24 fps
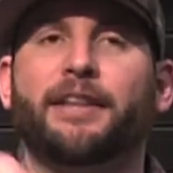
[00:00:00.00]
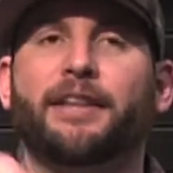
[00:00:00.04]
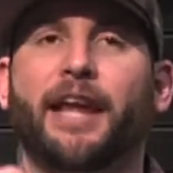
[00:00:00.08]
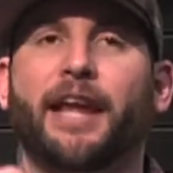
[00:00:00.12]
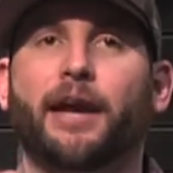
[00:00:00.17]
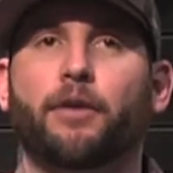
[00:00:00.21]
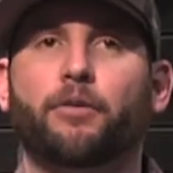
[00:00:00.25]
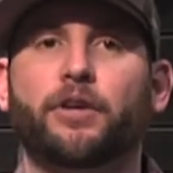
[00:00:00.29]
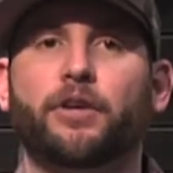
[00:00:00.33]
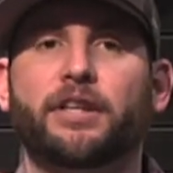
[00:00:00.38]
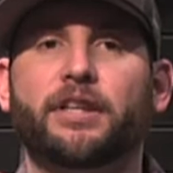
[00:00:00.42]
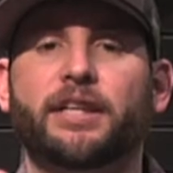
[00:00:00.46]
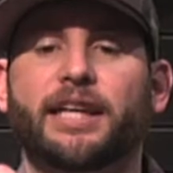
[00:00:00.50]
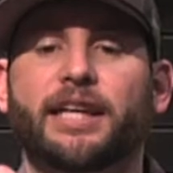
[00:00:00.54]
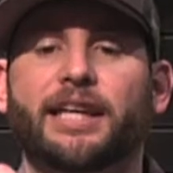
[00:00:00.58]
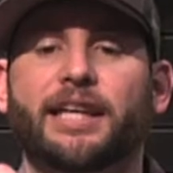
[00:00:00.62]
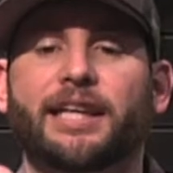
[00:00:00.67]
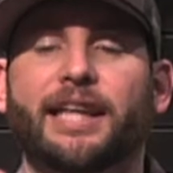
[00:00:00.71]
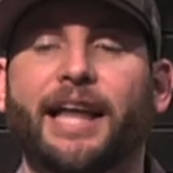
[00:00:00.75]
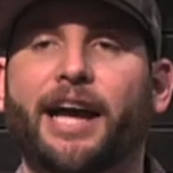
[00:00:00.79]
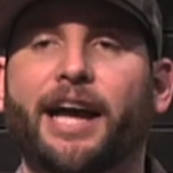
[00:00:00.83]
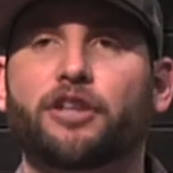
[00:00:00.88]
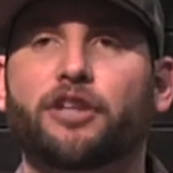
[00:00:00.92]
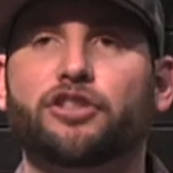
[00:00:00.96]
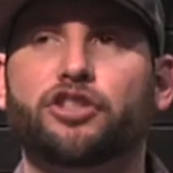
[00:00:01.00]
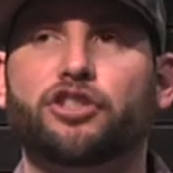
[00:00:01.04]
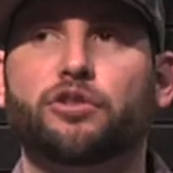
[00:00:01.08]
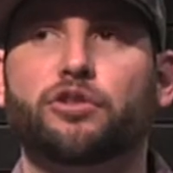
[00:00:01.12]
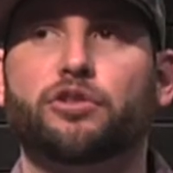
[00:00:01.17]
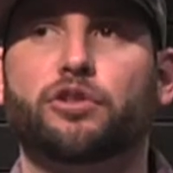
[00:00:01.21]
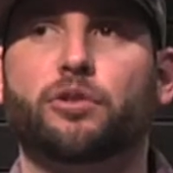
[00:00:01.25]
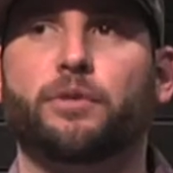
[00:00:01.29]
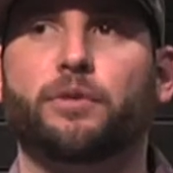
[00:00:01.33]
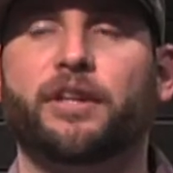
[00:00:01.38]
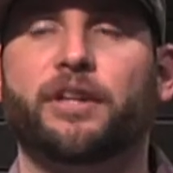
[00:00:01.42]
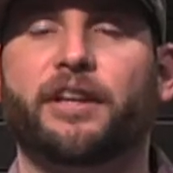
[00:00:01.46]
That really allows
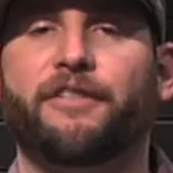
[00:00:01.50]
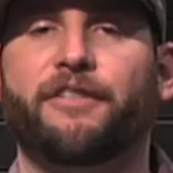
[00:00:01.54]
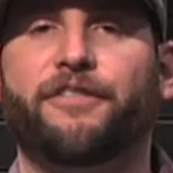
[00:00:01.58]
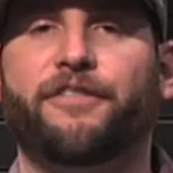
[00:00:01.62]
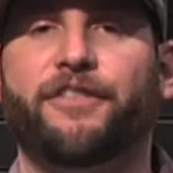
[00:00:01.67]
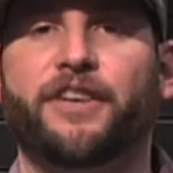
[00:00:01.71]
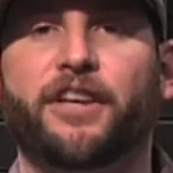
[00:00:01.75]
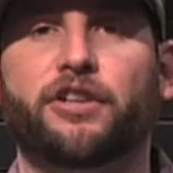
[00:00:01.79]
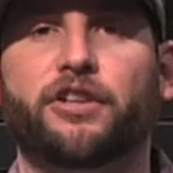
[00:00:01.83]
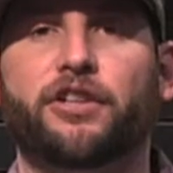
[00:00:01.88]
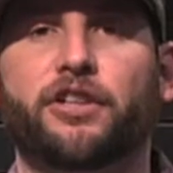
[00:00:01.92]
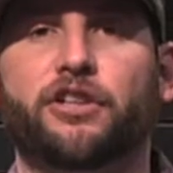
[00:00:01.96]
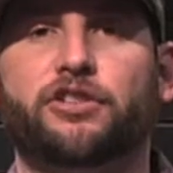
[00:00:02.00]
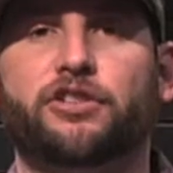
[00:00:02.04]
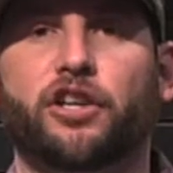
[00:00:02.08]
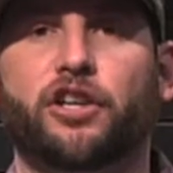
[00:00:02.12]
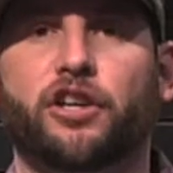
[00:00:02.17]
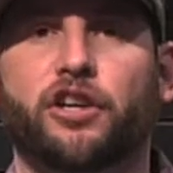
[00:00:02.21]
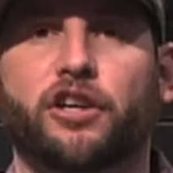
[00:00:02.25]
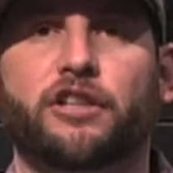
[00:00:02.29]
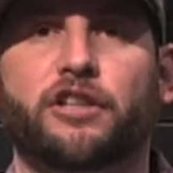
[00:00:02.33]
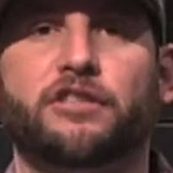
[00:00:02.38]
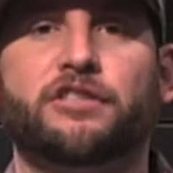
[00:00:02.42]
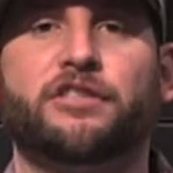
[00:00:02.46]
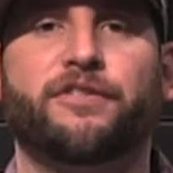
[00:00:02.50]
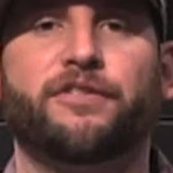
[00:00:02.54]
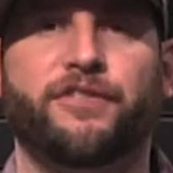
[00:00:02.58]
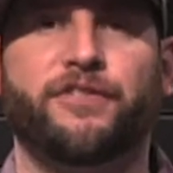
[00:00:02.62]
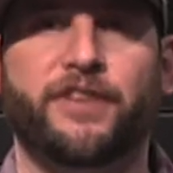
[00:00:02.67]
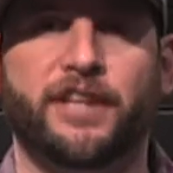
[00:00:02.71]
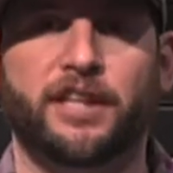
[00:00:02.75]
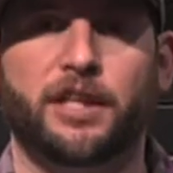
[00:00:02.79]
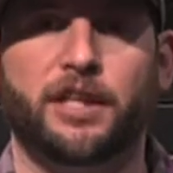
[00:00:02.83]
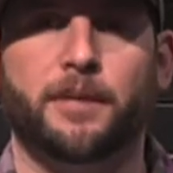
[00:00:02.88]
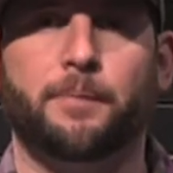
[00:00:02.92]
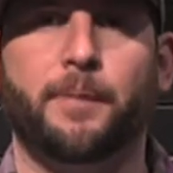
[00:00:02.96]
you to really feel your turns,
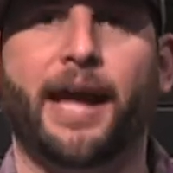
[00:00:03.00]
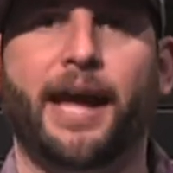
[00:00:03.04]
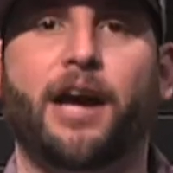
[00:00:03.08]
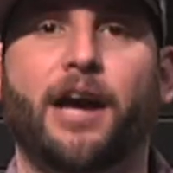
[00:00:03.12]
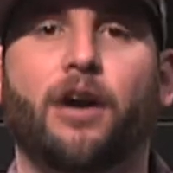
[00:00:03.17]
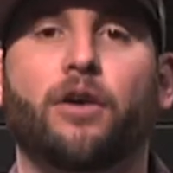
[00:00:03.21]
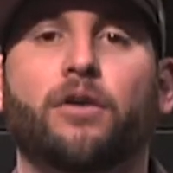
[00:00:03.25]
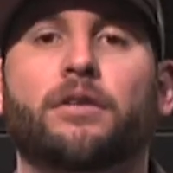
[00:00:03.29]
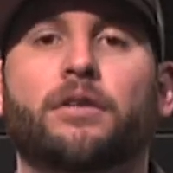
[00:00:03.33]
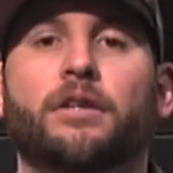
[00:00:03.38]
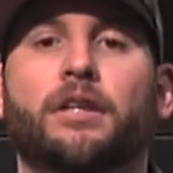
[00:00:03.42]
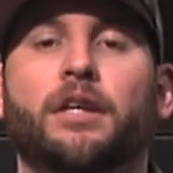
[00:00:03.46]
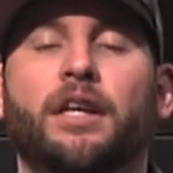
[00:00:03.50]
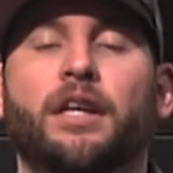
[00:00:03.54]
feel them out,